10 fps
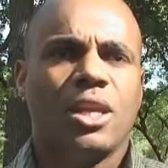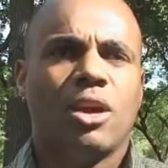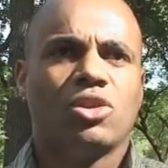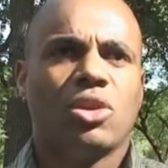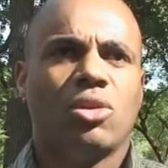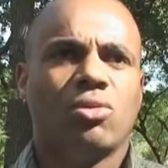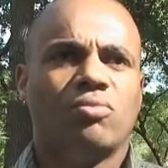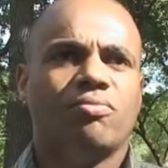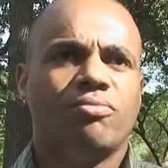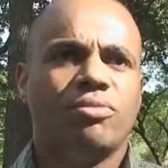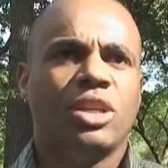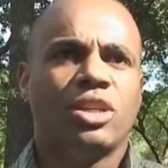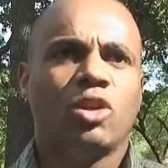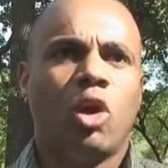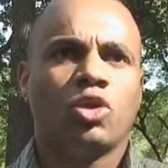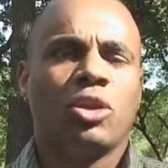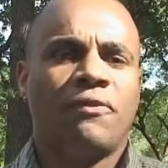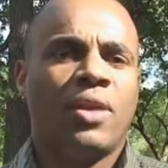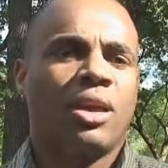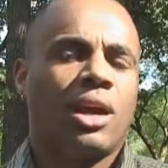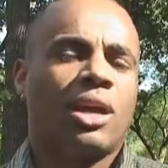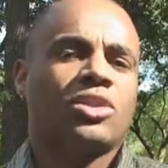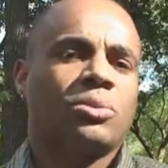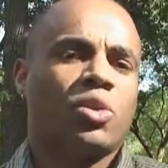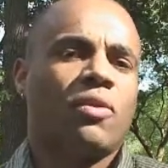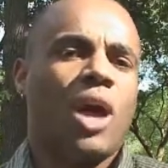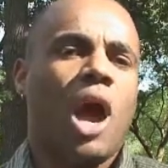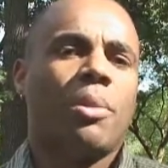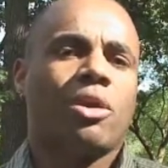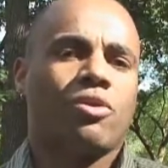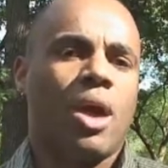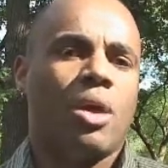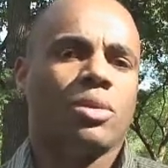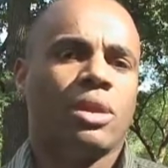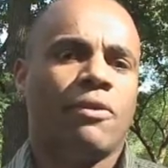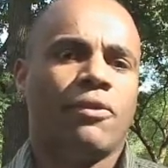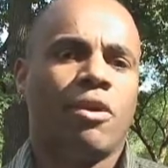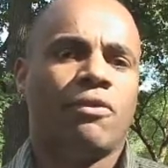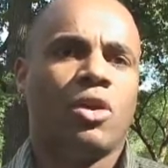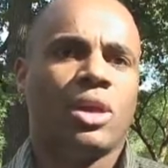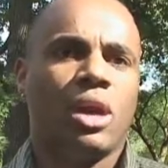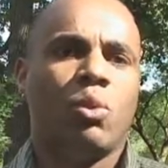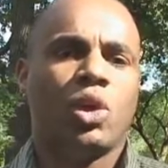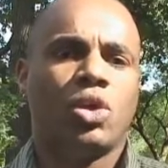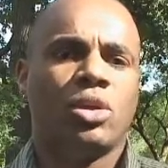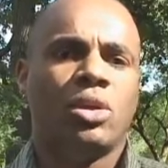so they always try to find like some sort of common ground of okay, we could